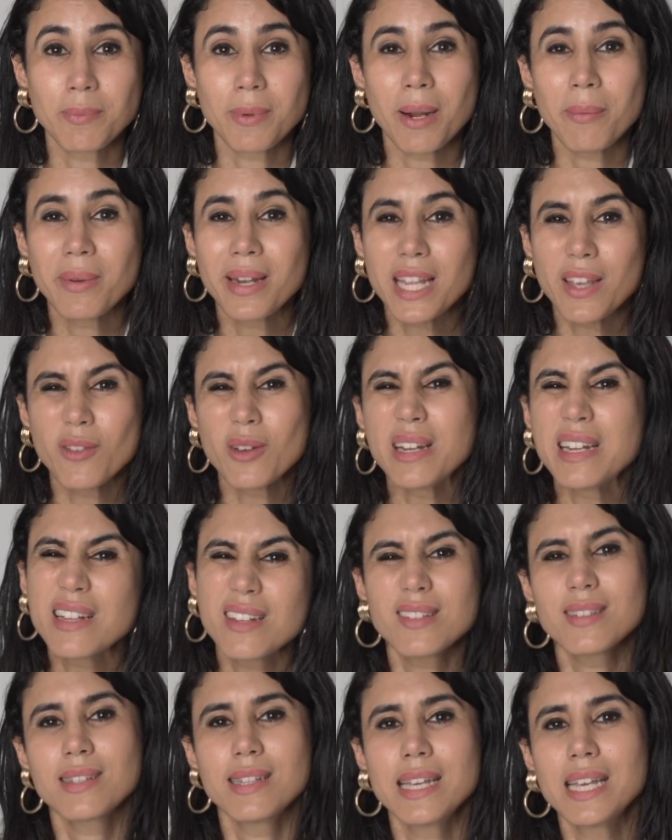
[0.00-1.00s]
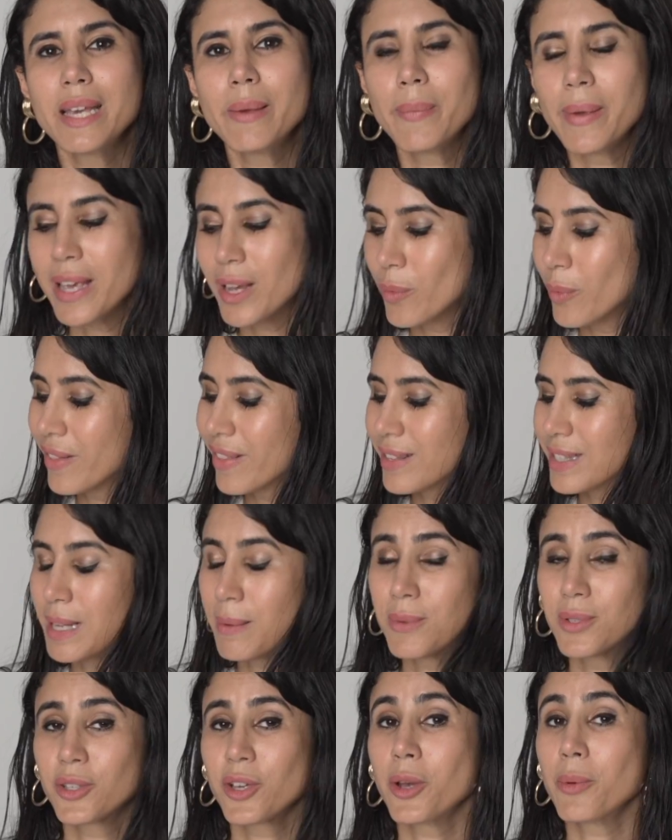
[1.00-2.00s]
but I'm going to give you a little sneaky peek with the
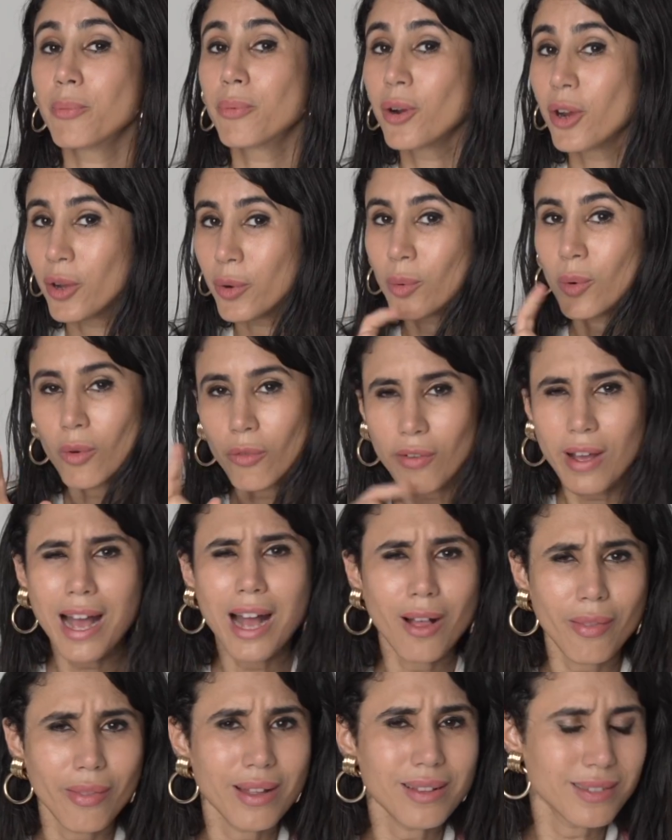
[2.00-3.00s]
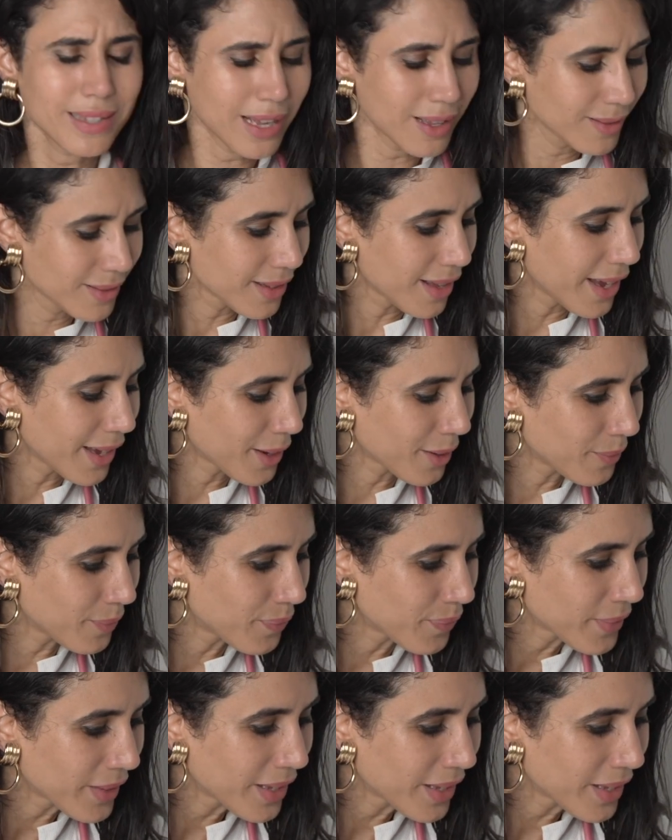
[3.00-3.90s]
Stemoscope PRO of how that sounds like.